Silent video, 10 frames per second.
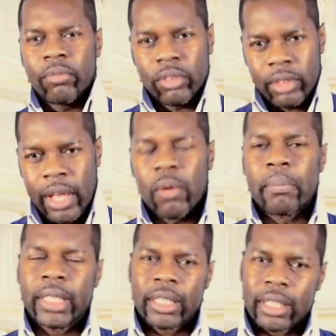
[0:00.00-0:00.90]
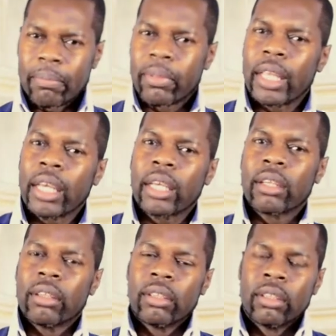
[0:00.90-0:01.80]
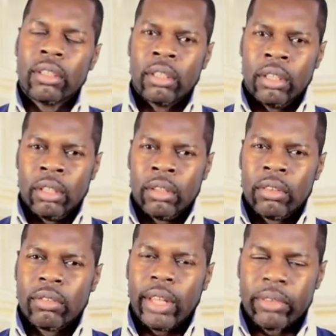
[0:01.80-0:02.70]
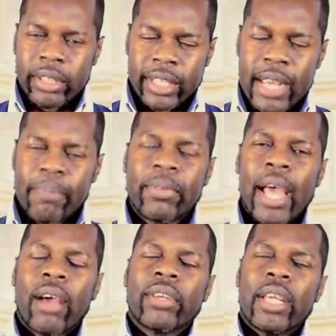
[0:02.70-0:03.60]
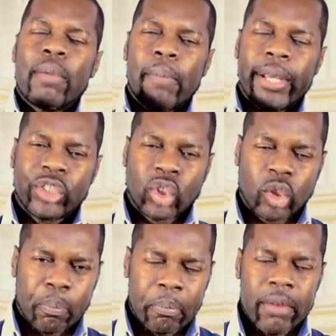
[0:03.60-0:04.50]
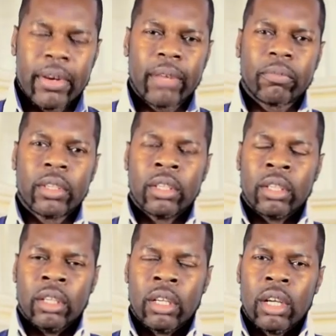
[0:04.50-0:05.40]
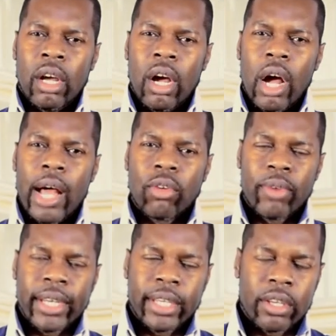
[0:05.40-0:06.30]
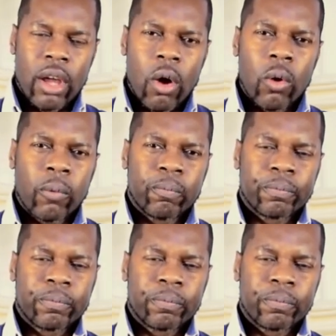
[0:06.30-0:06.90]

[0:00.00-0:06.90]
to tell me something that deep down in my spirit I already know?